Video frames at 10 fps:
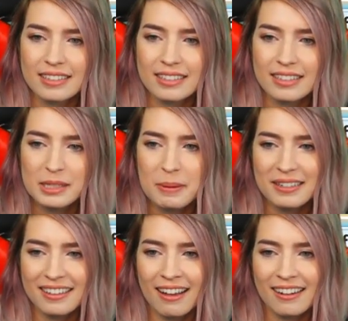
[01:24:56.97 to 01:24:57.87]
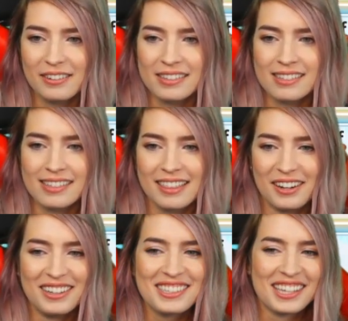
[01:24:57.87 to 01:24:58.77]
You spent a lot of crystals. I thought
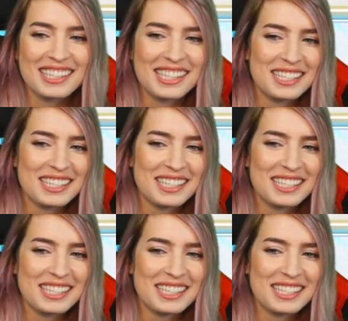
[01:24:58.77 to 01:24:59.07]
it was just...